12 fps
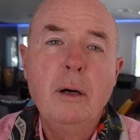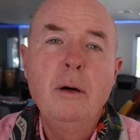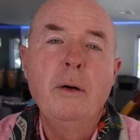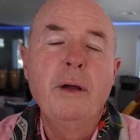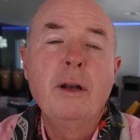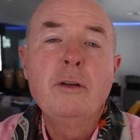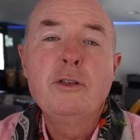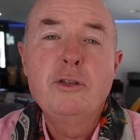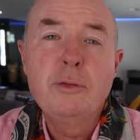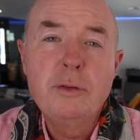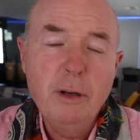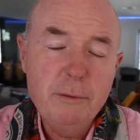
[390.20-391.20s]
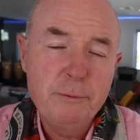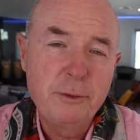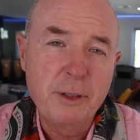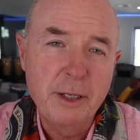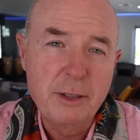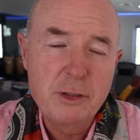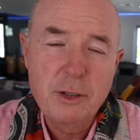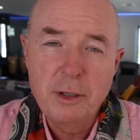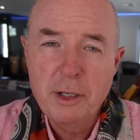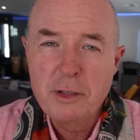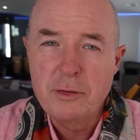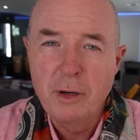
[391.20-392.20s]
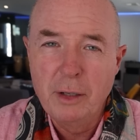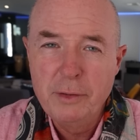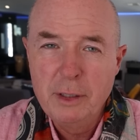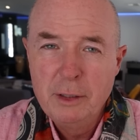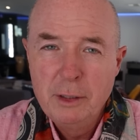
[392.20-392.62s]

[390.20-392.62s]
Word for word: Oh, and I should not forget Chinese driver